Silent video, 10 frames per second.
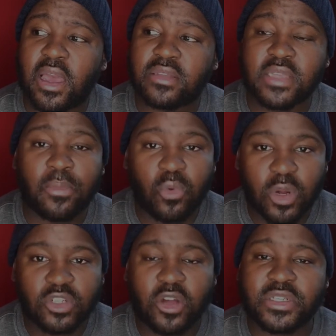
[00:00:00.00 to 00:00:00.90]
some who are
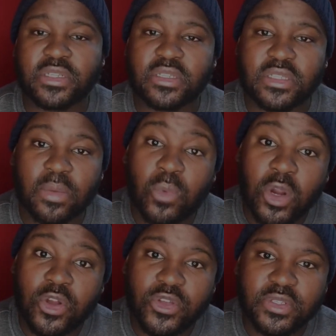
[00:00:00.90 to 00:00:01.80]
doctors and some who are
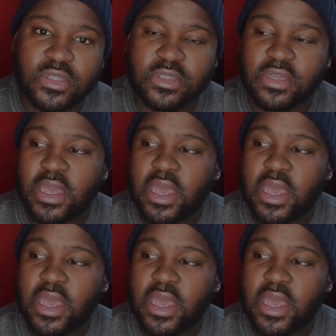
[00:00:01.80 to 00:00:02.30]
nurses.